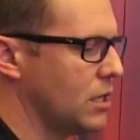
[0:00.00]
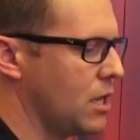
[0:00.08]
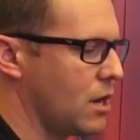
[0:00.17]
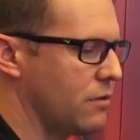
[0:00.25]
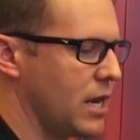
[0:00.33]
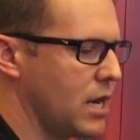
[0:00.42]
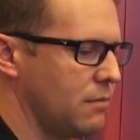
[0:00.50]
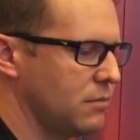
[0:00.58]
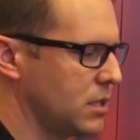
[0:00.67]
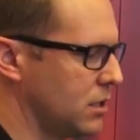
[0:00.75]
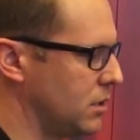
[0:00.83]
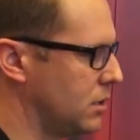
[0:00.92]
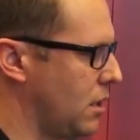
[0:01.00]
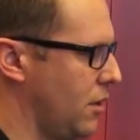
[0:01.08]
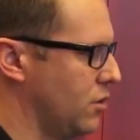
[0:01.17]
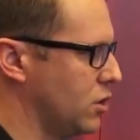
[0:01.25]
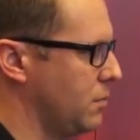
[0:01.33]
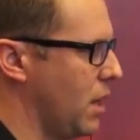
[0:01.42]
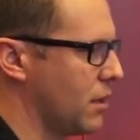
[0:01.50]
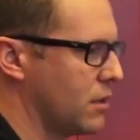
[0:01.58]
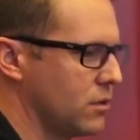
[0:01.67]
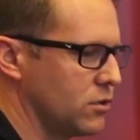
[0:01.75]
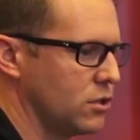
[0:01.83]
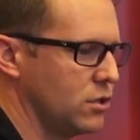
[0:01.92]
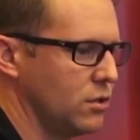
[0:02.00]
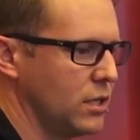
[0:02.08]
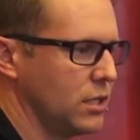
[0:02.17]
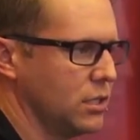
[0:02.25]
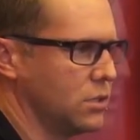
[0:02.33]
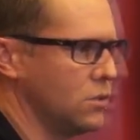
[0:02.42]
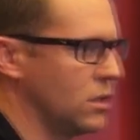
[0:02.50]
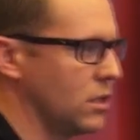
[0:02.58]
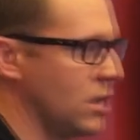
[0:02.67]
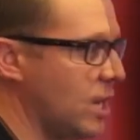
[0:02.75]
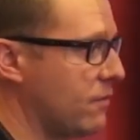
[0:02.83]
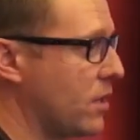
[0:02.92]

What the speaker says: a lot of RAM because all those monitors are doing is doing a lot of